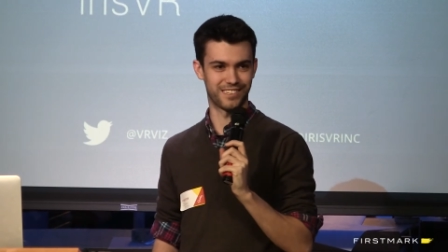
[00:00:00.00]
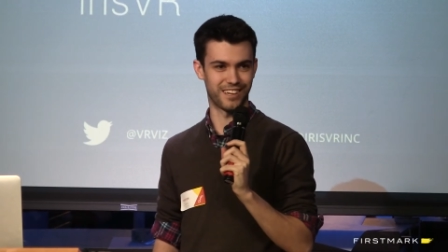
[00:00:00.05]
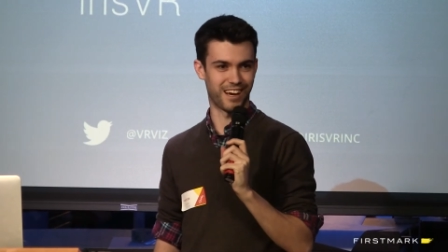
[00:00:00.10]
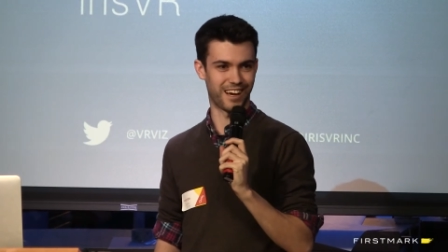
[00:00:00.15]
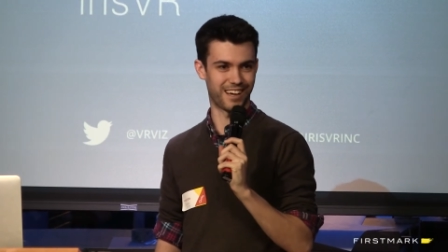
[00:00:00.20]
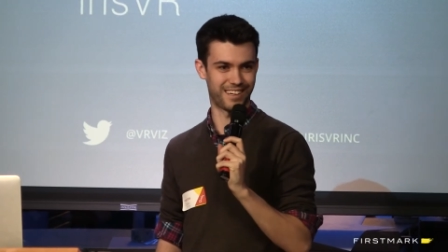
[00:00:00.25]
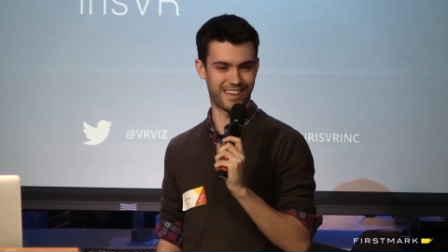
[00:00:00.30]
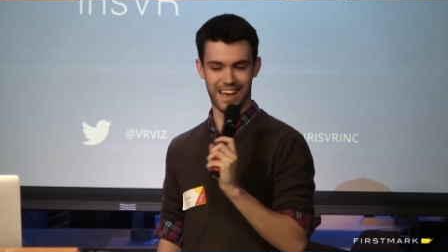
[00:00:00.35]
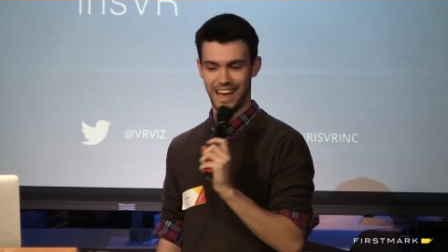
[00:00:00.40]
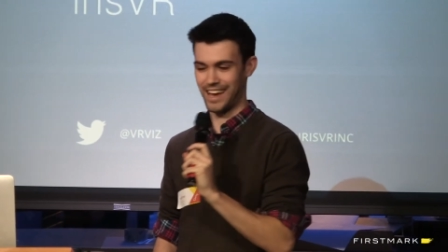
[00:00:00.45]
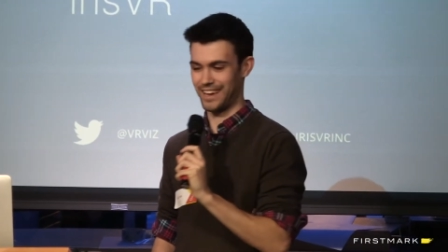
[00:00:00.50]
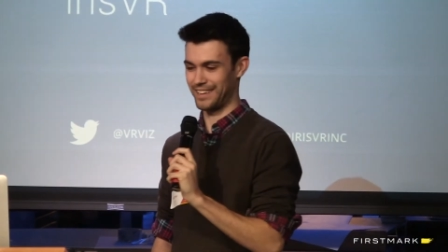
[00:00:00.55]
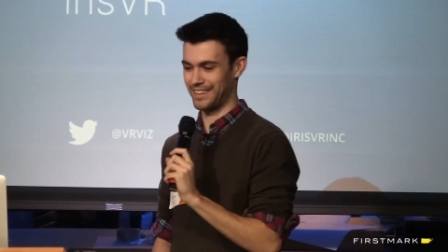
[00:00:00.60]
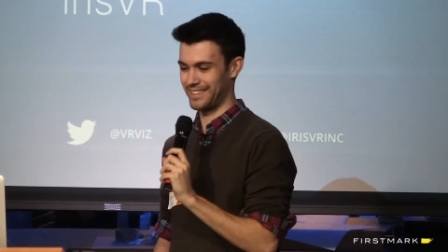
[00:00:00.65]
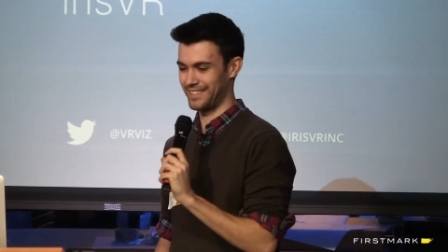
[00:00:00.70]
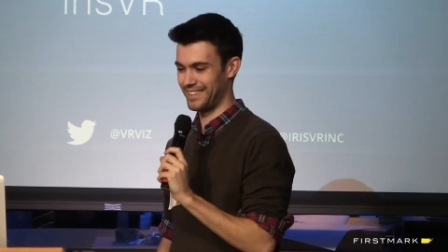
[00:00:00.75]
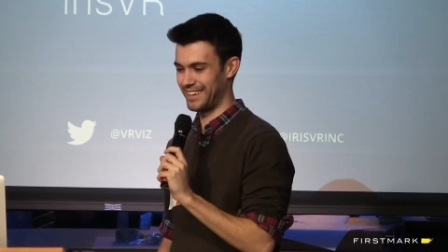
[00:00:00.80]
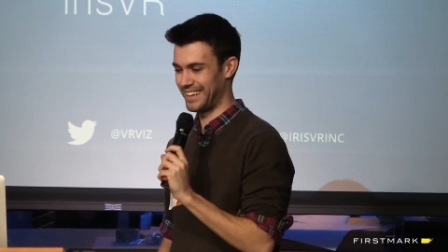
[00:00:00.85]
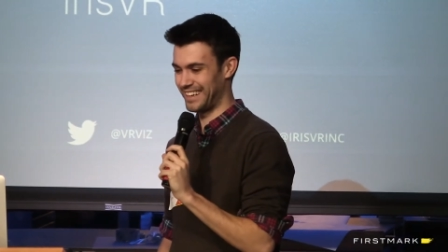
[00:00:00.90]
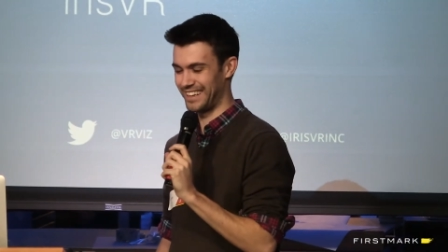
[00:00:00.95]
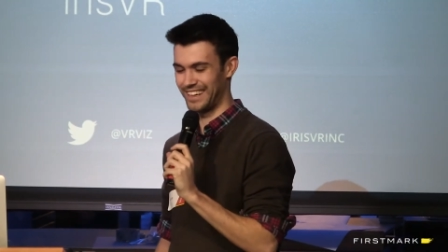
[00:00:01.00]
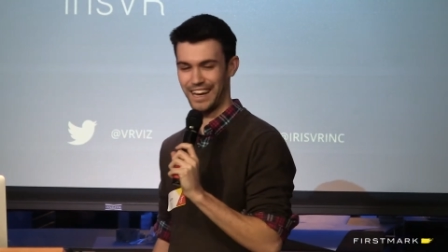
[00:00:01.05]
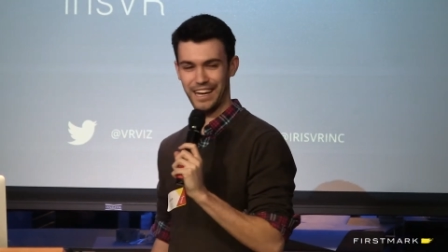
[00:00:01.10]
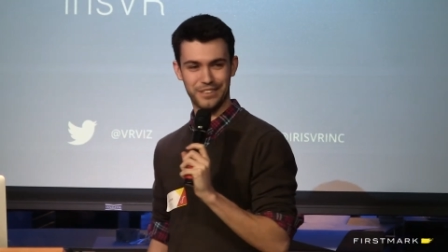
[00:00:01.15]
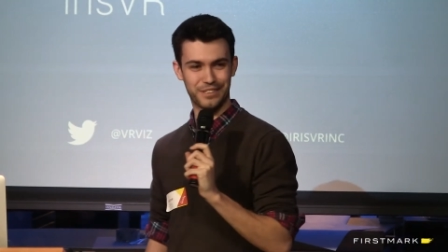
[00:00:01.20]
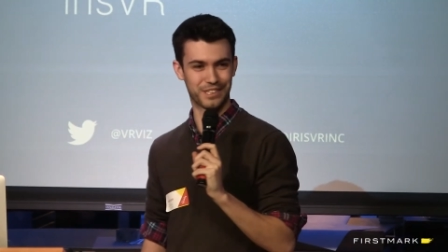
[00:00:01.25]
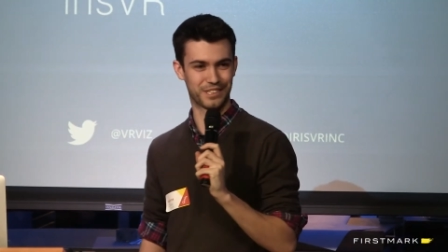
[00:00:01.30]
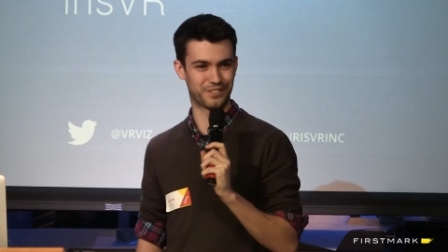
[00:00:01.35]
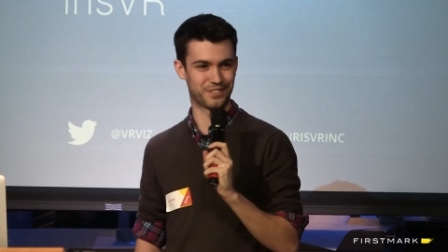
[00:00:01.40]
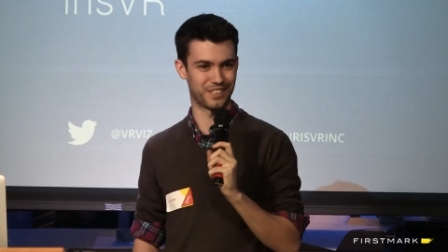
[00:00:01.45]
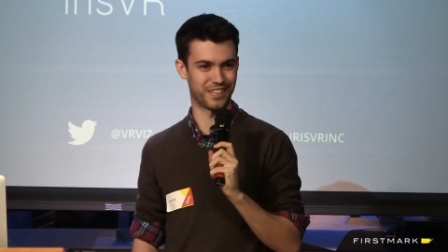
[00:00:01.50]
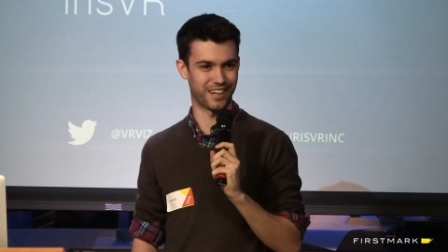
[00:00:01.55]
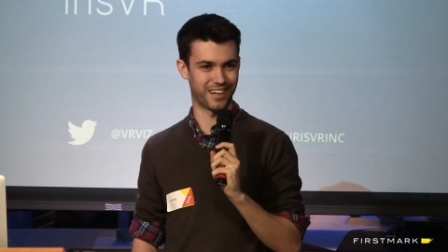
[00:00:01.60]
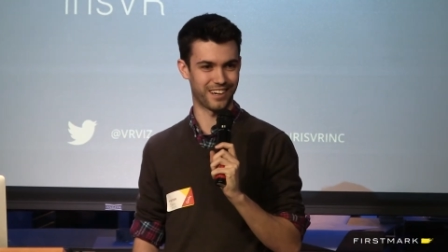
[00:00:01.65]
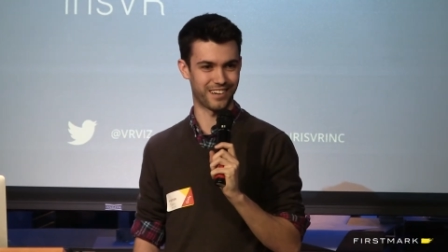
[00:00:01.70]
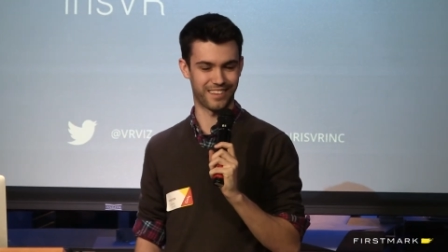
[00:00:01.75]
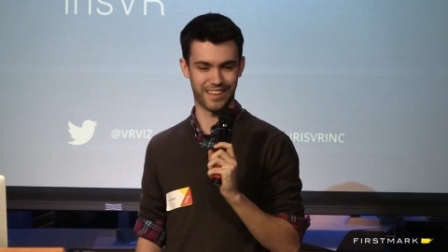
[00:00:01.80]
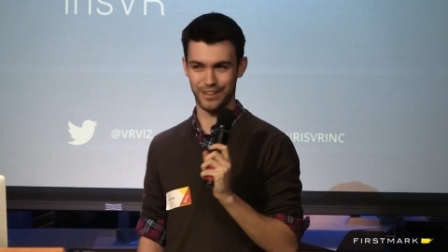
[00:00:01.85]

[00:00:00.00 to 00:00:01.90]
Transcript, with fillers: not at uh, Iris VR.